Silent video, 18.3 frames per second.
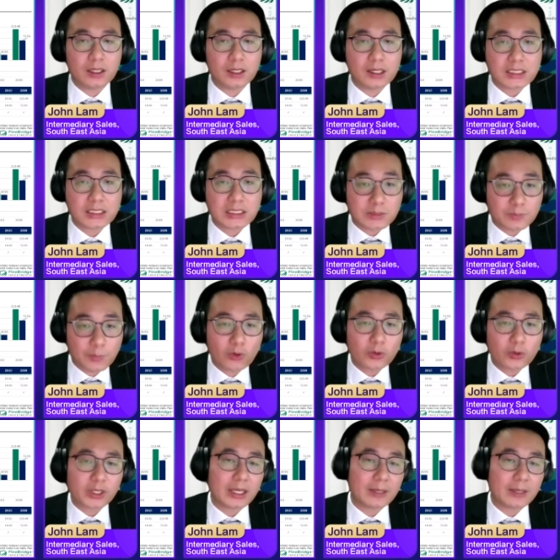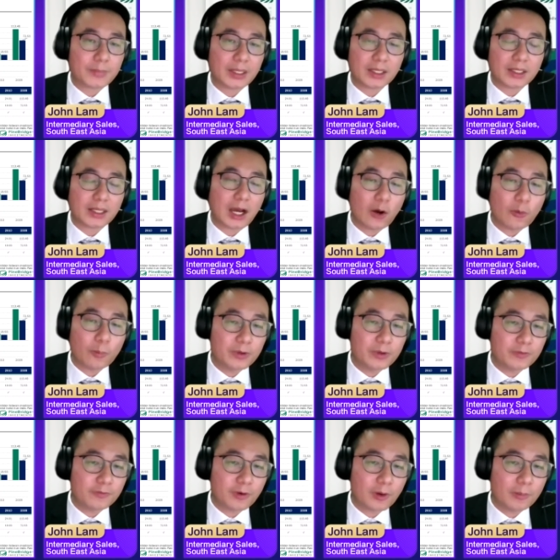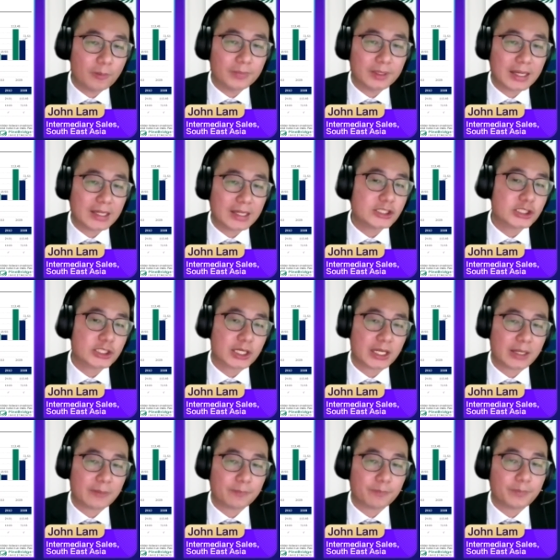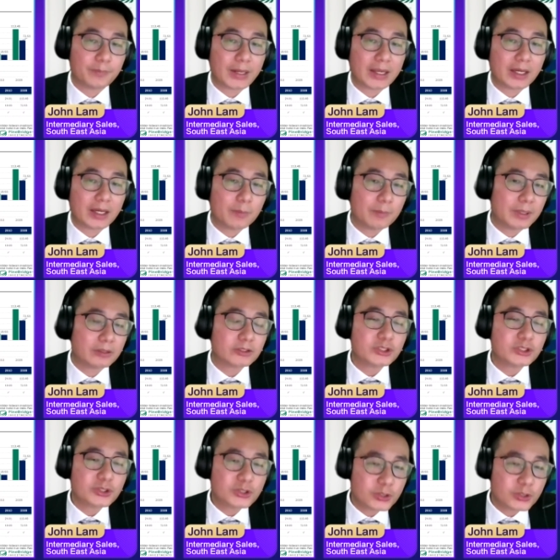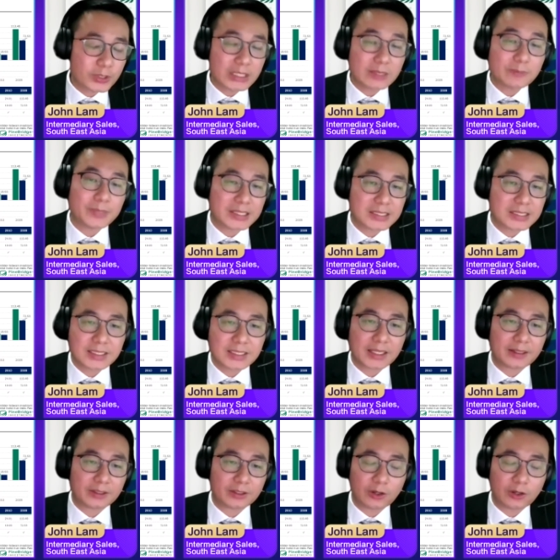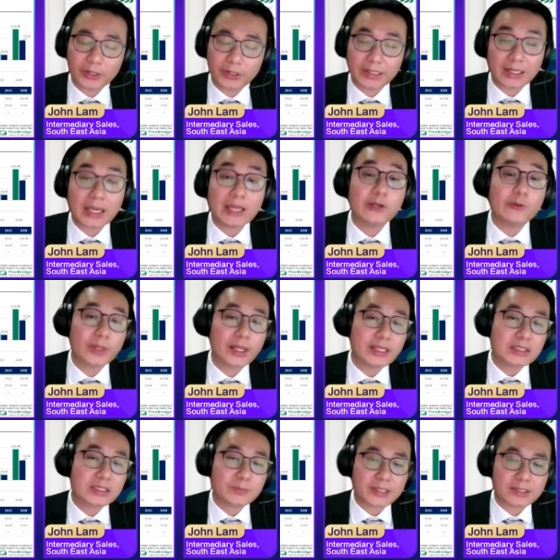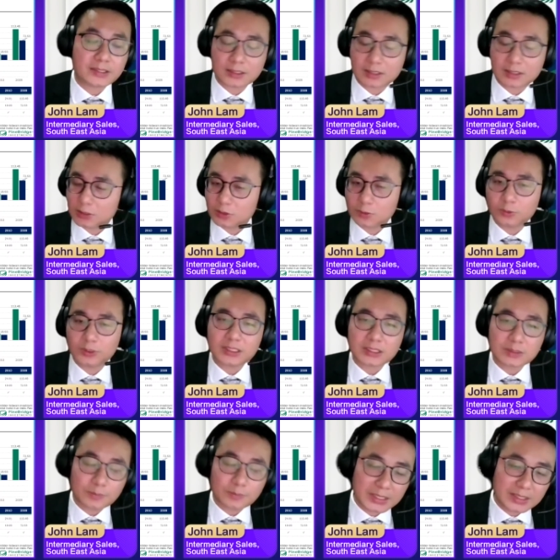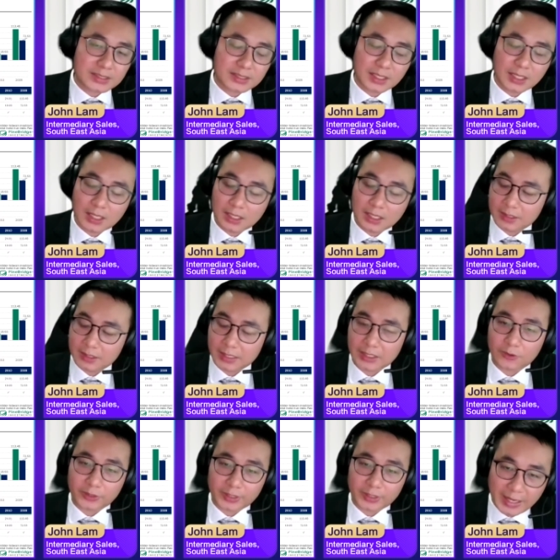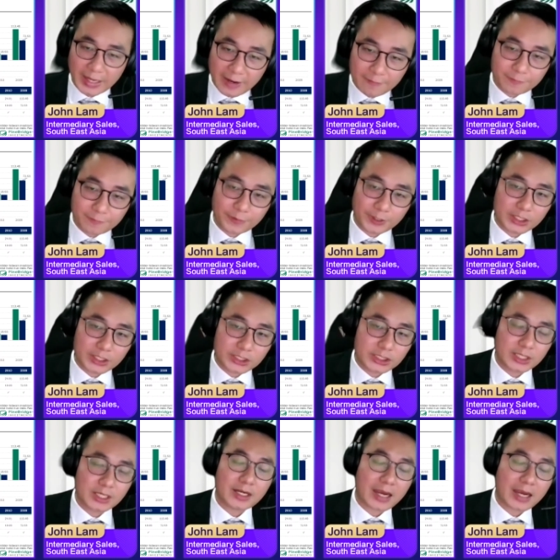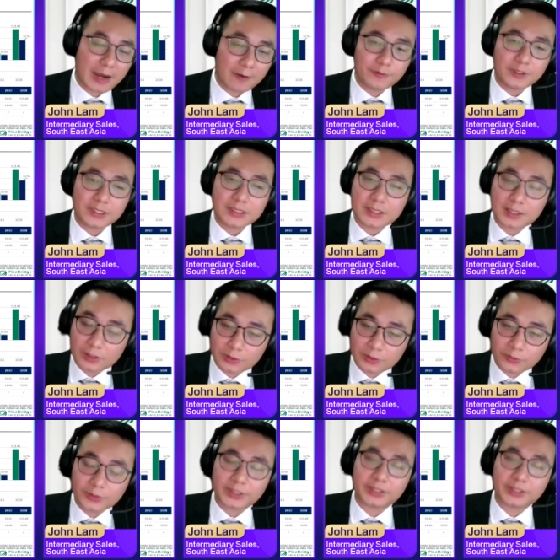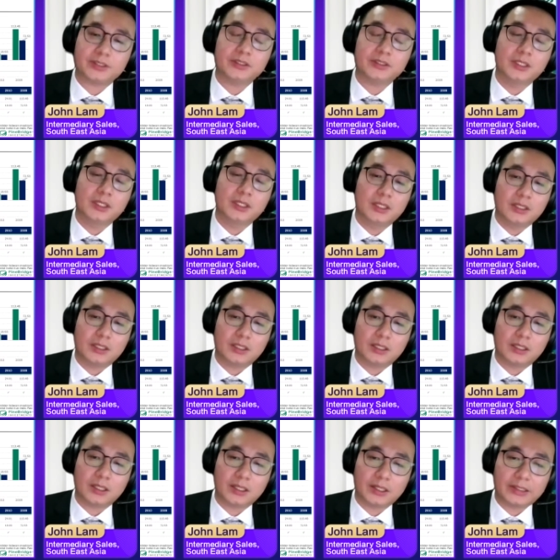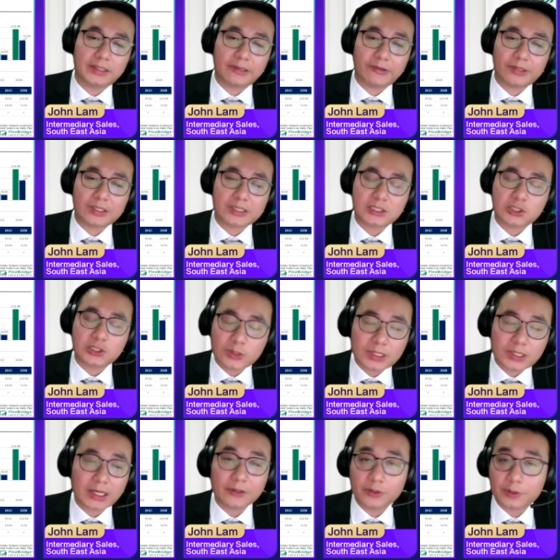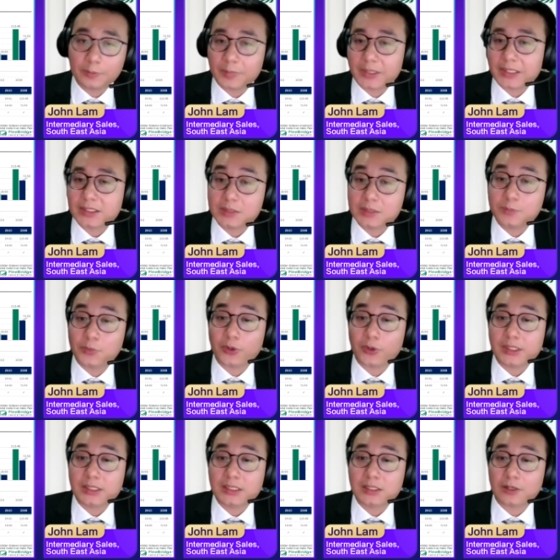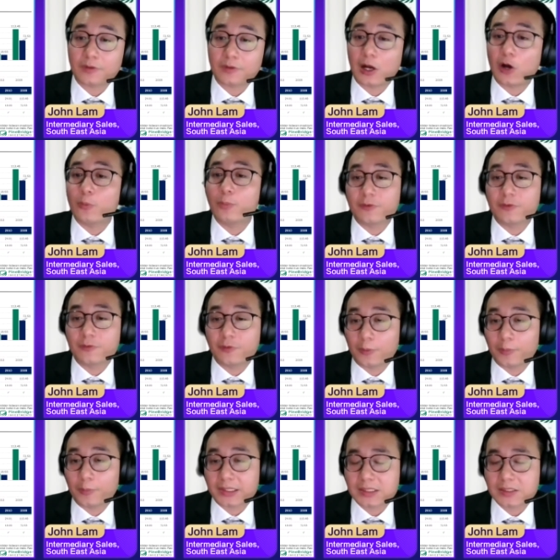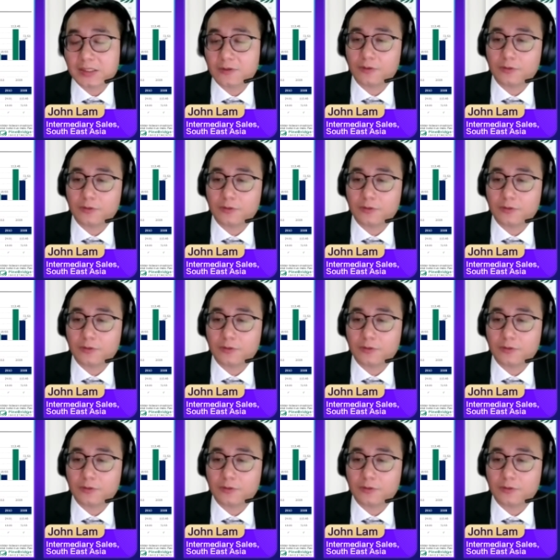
small cap had outperformed large cap by about 3% on an annualized basis. So this means that on average, every single year, there is 300 basis points of outperformance